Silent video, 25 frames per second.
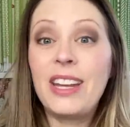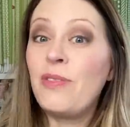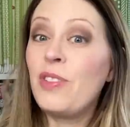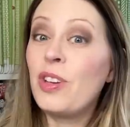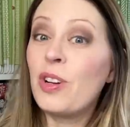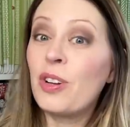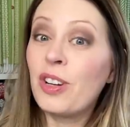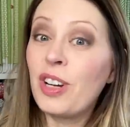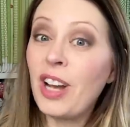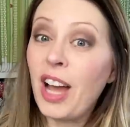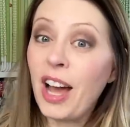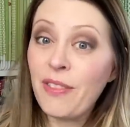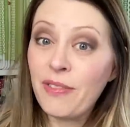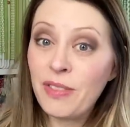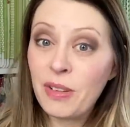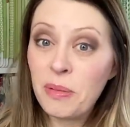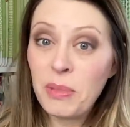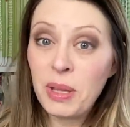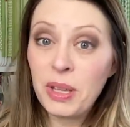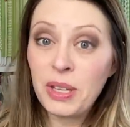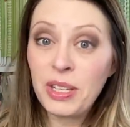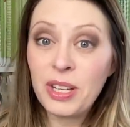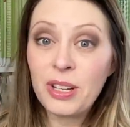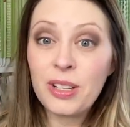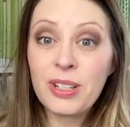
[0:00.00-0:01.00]
If you're not
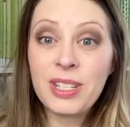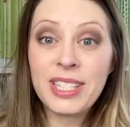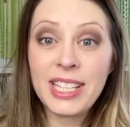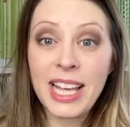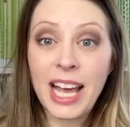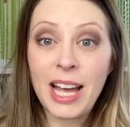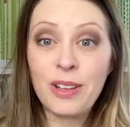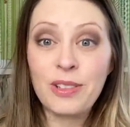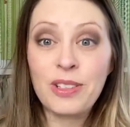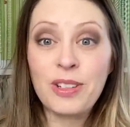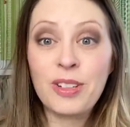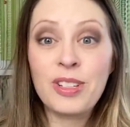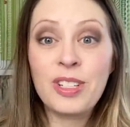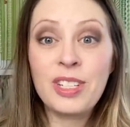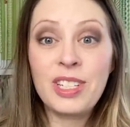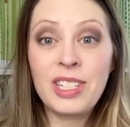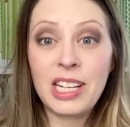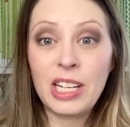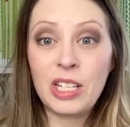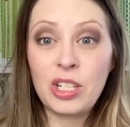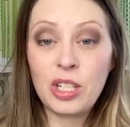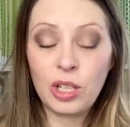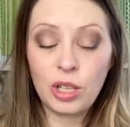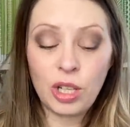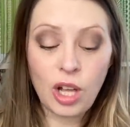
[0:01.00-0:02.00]
familiar, SALs are
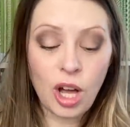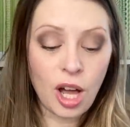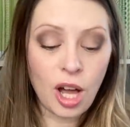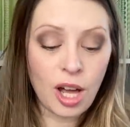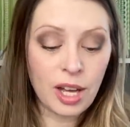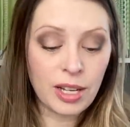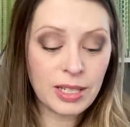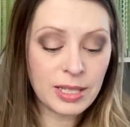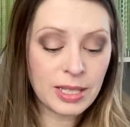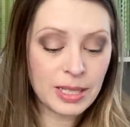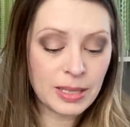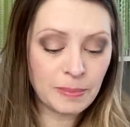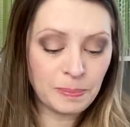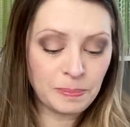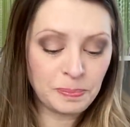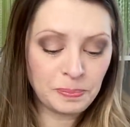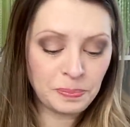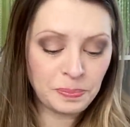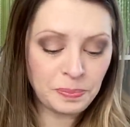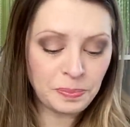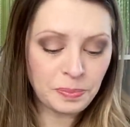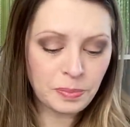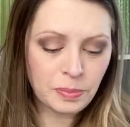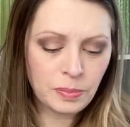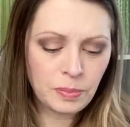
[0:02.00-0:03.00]
stitch-alongs
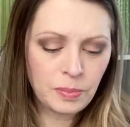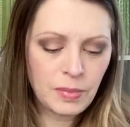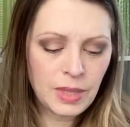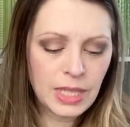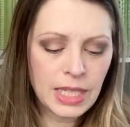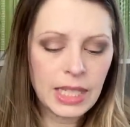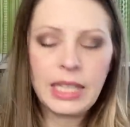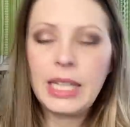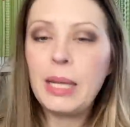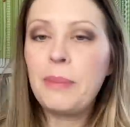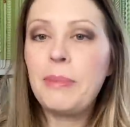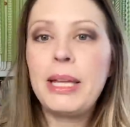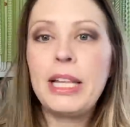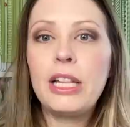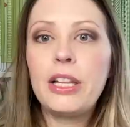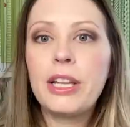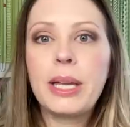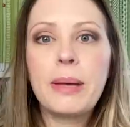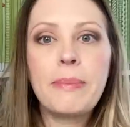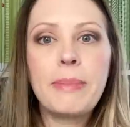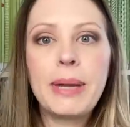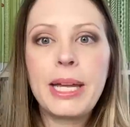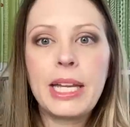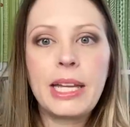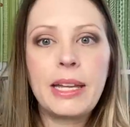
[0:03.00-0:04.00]
let me look
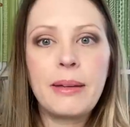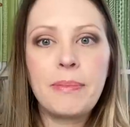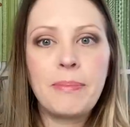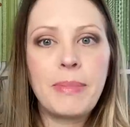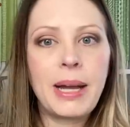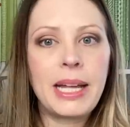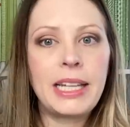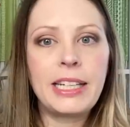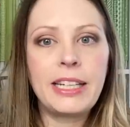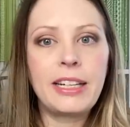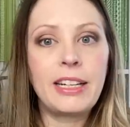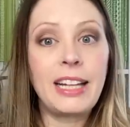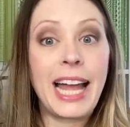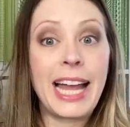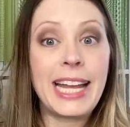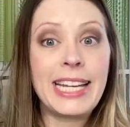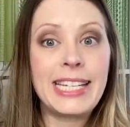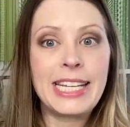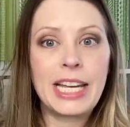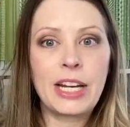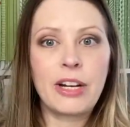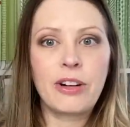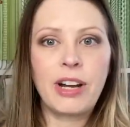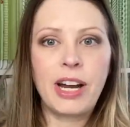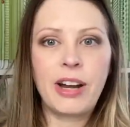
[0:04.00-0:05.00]
at my my little
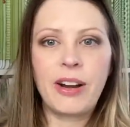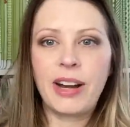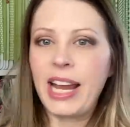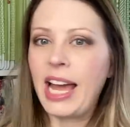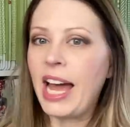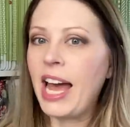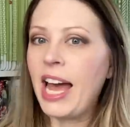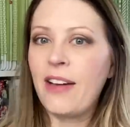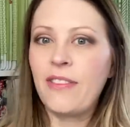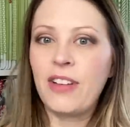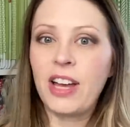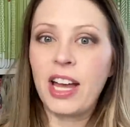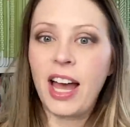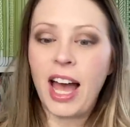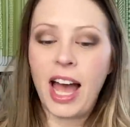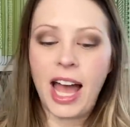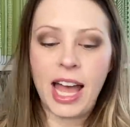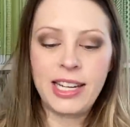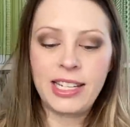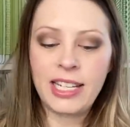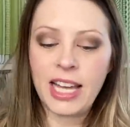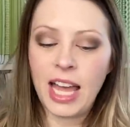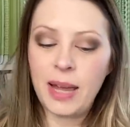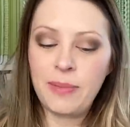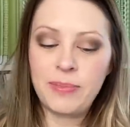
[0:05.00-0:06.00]
itinerary. I have a
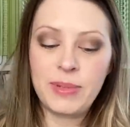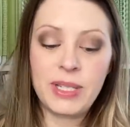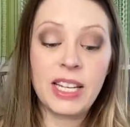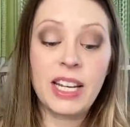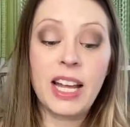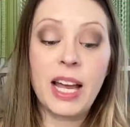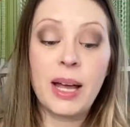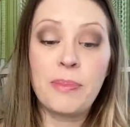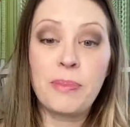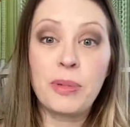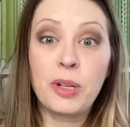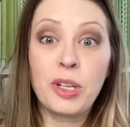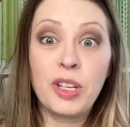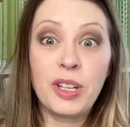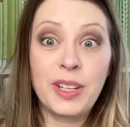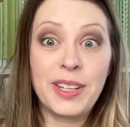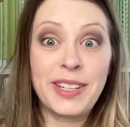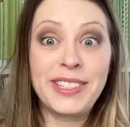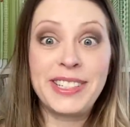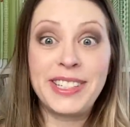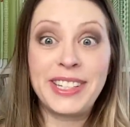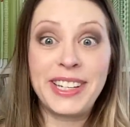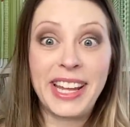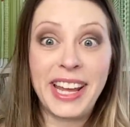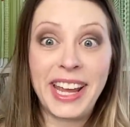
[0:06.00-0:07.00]
I typed it up
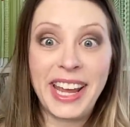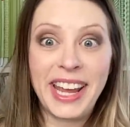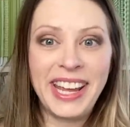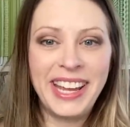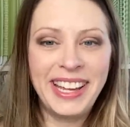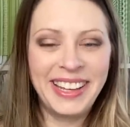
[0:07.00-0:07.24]
good today.